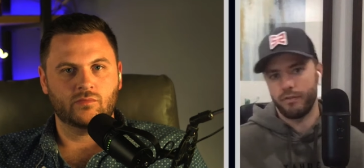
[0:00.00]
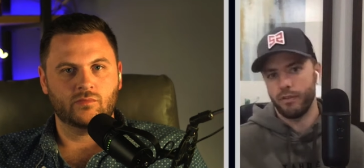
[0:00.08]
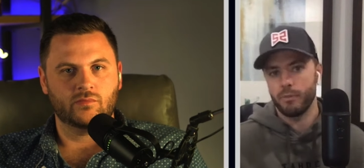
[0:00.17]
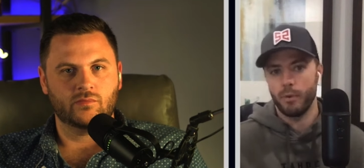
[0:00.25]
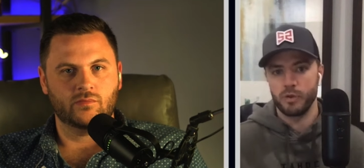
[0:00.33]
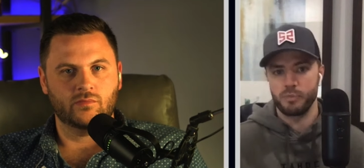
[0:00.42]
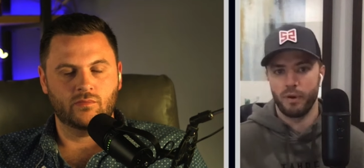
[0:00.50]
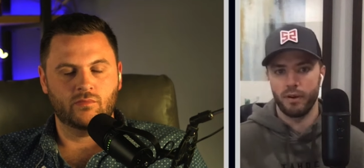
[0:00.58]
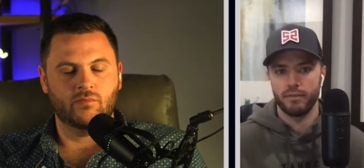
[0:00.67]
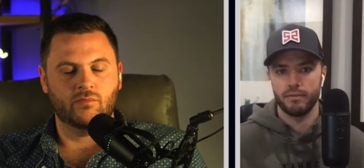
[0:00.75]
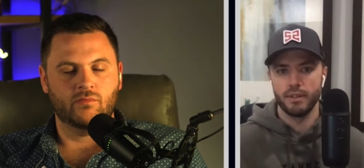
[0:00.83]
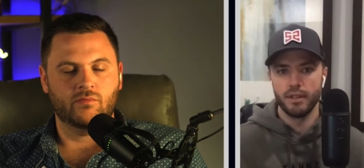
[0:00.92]
Speaker 1: for, for the mm-hmm.
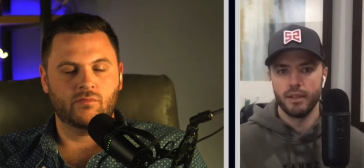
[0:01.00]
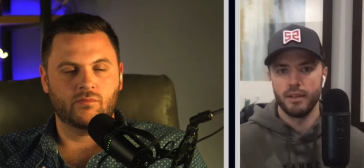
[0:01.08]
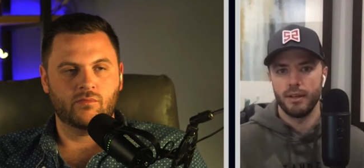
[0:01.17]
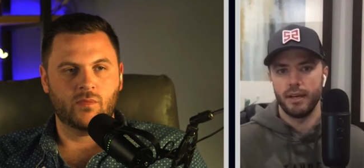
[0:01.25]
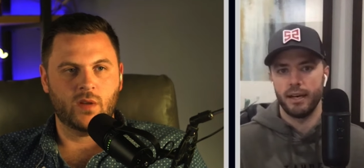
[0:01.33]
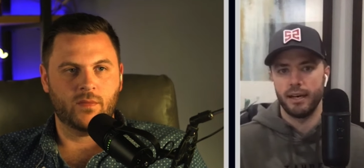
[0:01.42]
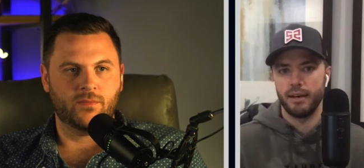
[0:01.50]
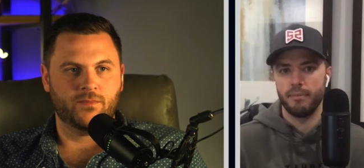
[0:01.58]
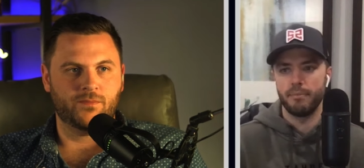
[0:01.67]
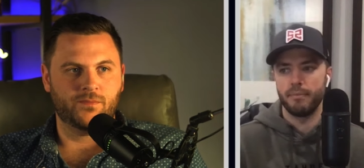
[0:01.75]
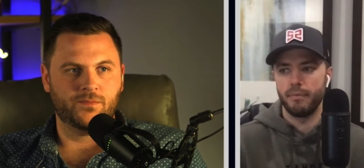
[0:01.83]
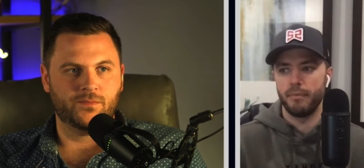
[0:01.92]
most part. Yeah.
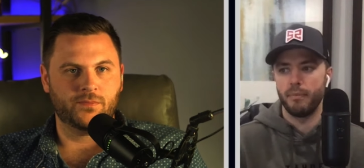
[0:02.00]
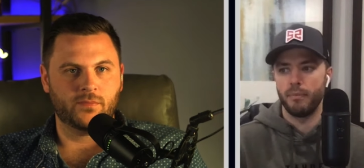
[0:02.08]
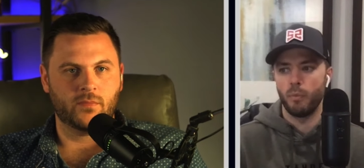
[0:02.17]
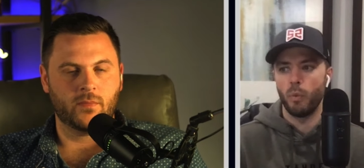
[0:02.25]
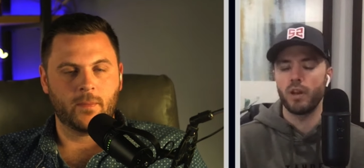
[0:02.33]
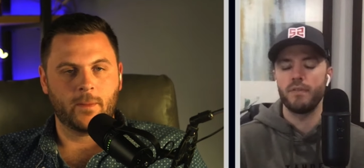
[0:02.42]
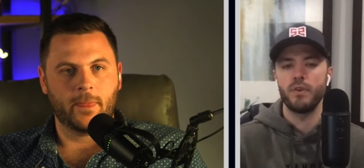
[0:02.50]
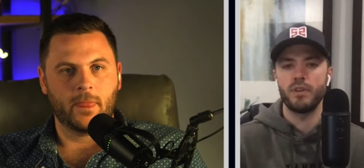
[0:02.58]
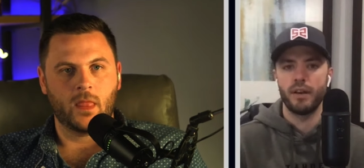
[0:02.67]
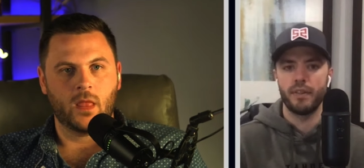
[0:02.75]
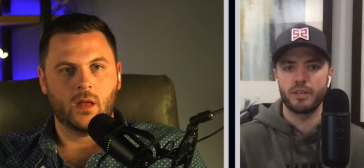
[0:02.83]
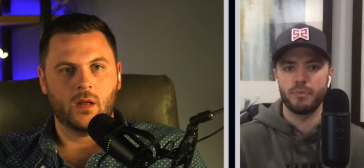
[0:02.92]
Um, what
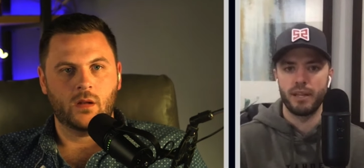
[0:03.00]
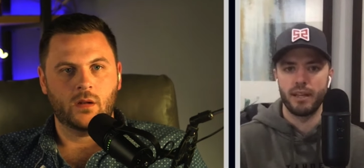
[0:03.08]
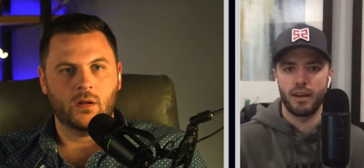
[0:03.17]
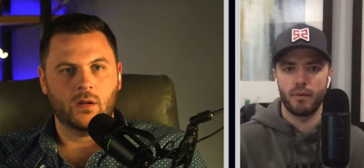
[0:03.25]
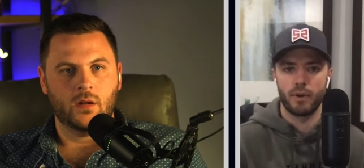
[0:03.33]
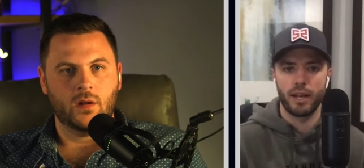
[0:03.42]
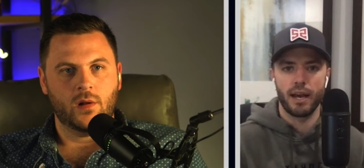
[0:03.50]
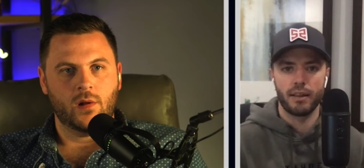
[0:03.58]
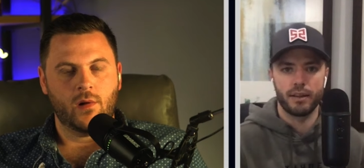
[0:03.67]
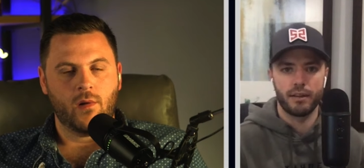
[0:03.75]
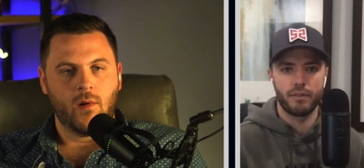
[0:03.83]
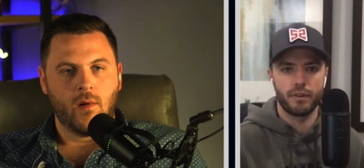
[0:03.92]
have you done that's made that a
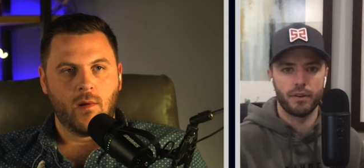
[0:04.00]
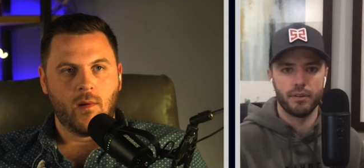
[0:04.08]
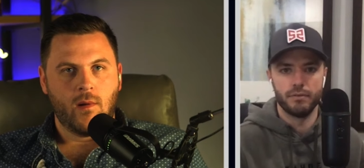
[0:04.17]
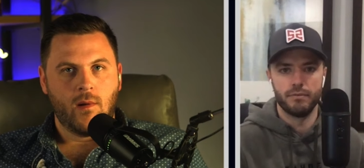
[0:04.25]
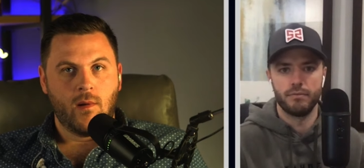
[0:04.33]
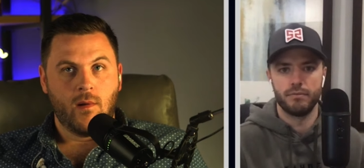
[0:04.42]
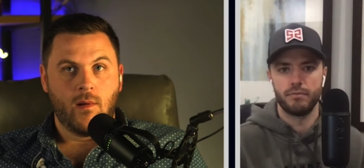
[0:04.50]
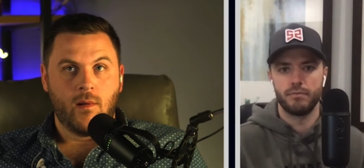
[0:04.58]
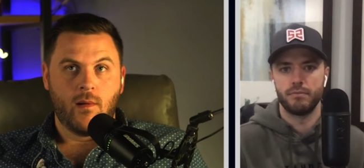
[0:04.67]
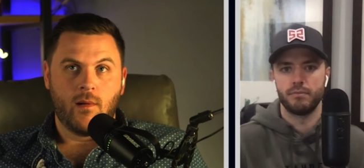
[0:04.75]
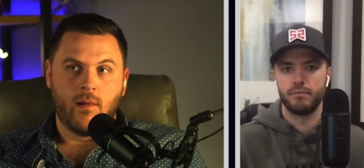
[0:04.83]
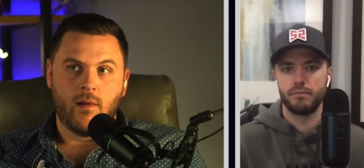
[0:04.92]
reality for you?
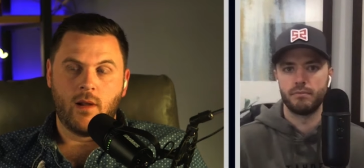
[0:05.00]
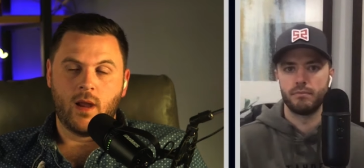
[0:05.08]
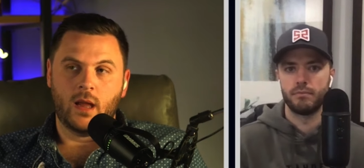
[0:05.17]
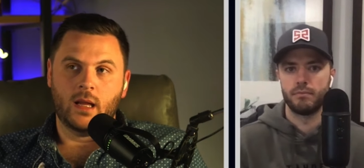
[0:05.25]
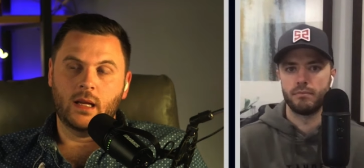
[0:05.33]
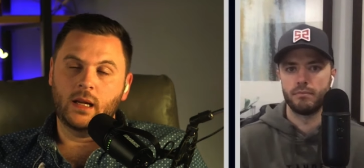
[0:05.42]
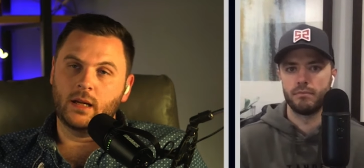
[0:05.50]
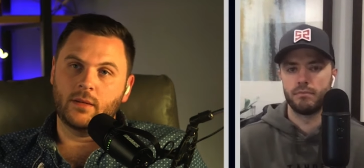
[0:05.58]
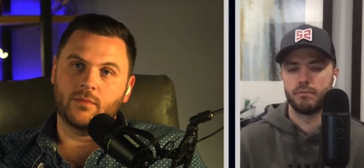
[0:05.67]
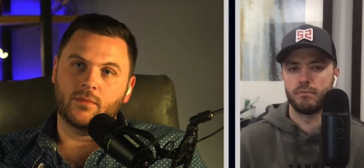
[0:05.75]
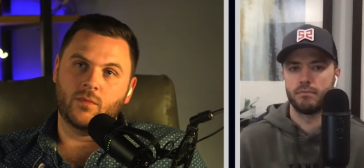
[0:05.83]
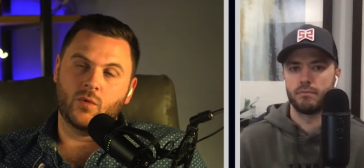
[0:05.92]

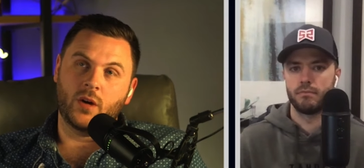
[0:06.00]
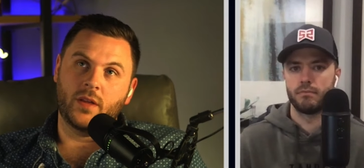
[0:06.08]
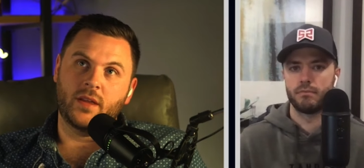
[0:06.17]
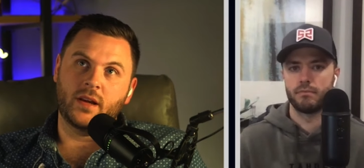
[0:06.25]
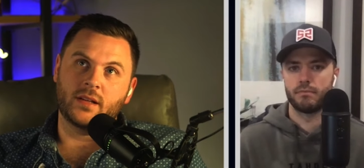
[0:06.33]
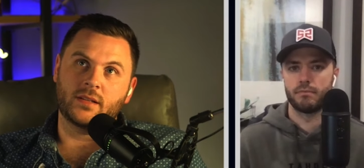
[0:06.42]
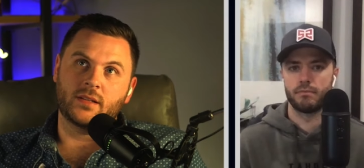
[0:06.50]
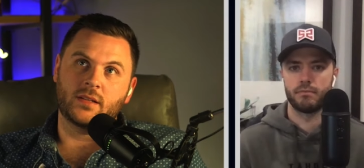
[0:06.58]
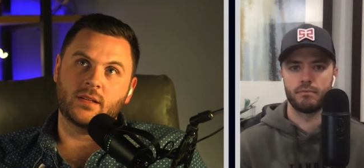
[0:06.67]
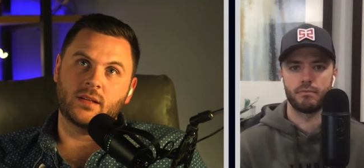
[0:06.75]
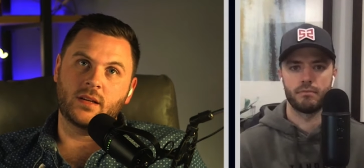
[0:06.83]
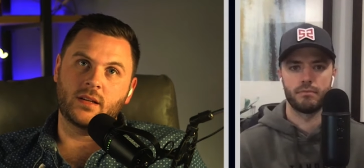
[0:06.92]
Speaker 2: Um, well, I think
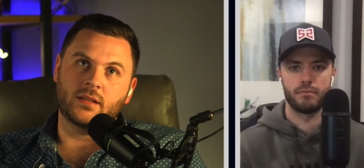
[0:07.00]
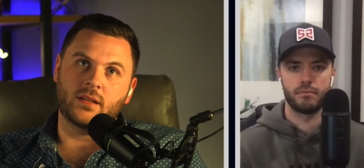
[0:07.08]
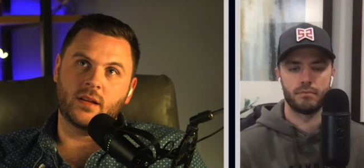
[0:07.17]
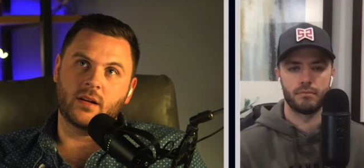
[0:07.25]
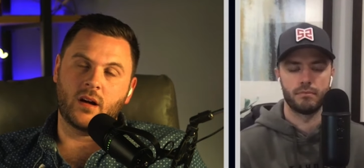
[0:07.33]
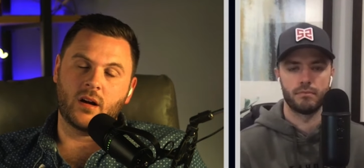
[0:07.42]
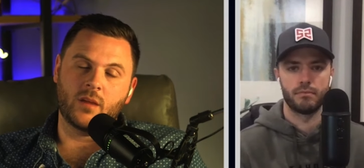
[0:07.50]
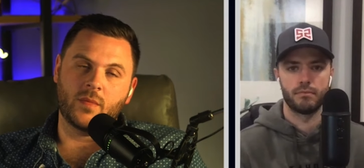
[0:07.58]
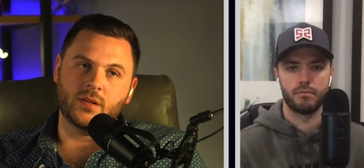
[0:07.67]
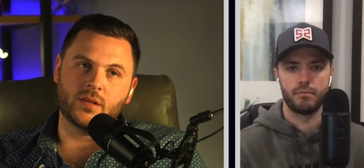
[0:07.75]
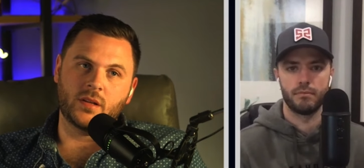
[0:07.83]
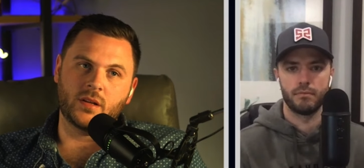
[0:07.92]
it's it's there are a
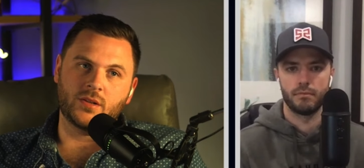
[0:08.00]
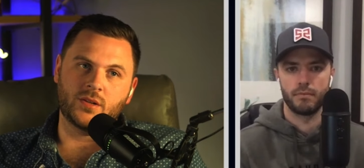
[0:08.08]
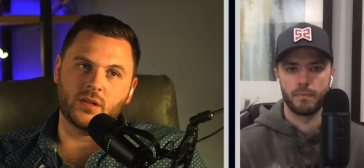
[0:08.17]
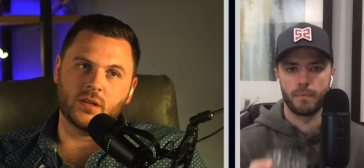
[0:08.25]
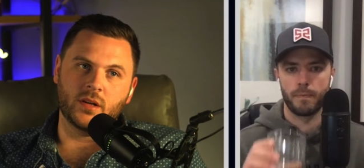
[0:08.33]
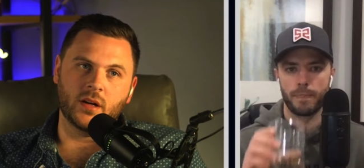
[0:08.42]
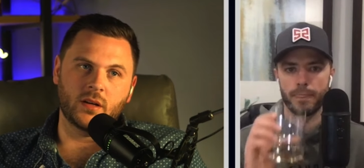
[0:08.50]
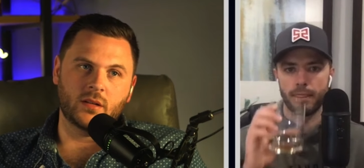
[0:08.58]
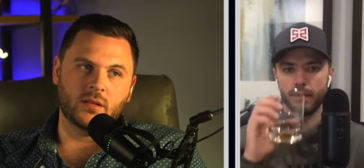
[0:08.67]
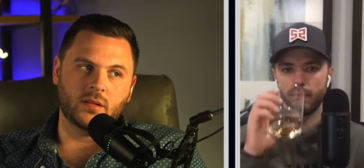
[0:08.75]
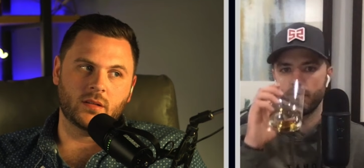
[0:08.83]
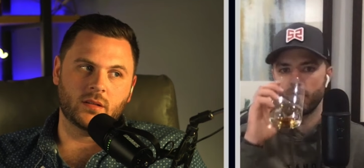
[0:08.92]
bunch of things you could learn.
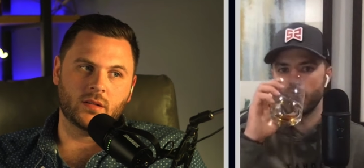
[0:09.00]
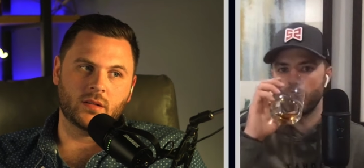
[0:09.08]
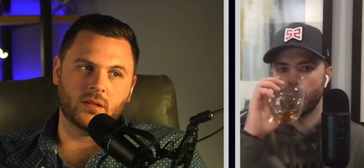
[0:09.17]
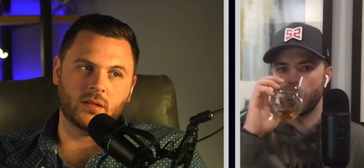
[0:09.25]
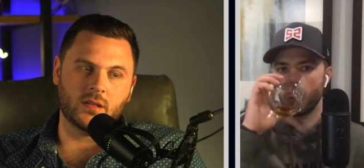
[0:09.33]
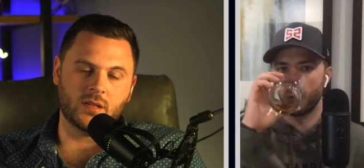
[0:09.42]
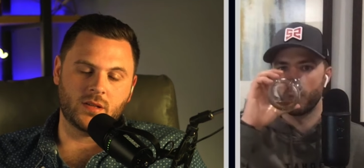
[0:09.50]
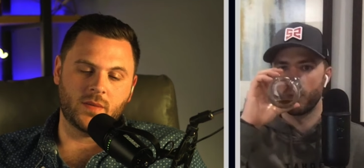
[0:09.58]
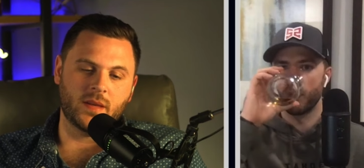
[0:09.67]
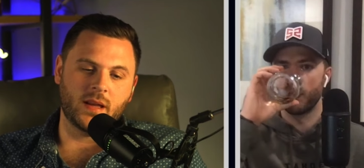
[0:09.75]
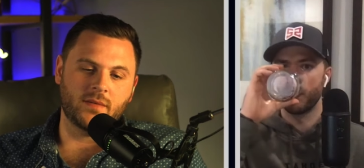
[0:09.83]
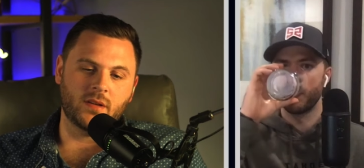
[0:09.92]
So
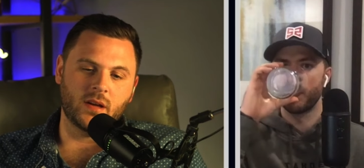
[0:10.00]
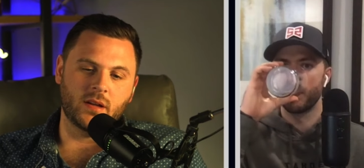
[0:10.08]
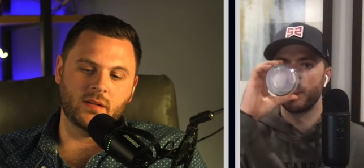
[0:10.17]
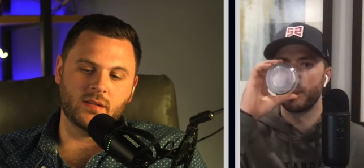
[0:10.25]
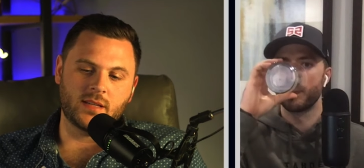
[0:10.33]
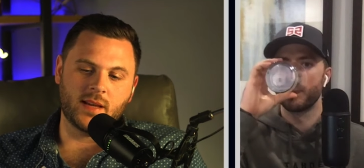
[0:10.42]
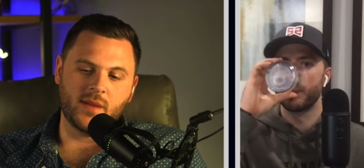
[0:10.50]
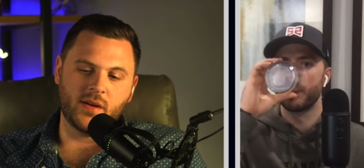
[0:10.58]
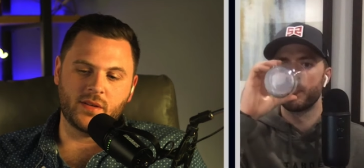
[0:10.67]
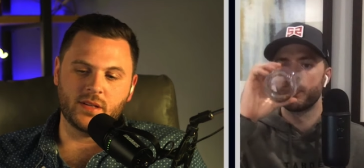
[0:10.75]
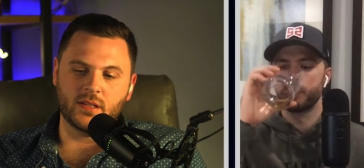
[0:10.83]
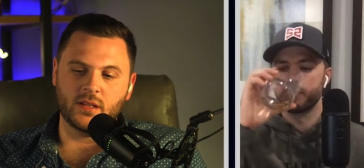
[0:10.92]
something I've done semi
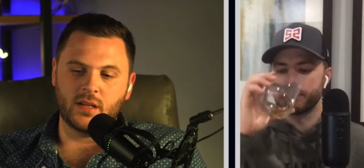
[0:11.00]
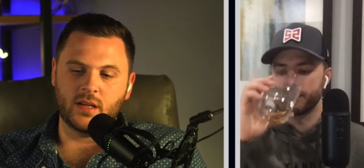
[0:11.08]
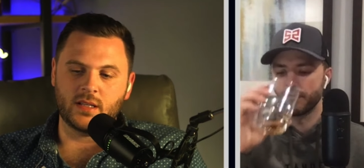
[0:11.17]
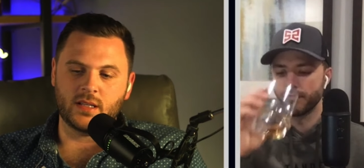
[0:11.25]
recently is